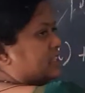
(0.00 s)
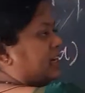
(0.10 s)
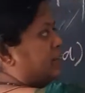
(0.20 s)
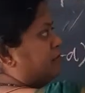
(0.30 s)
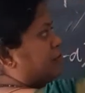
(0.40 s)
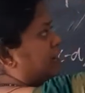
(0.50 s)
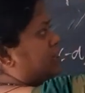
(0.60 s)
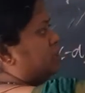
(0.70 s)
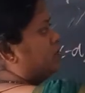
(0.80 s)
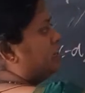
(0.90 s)
sign, if
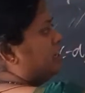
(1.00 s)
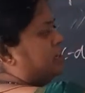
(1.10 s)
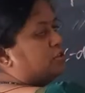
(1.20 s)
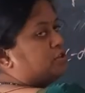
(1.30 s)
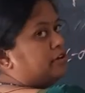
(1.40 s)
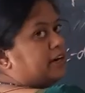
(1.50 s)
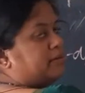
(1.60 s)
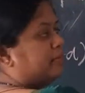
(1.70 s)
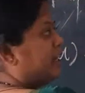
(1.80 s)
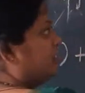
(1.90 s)
minus was there you should
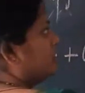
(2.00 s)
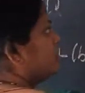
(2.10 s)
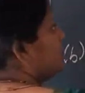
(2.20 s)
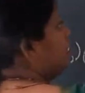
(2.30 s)
write minus.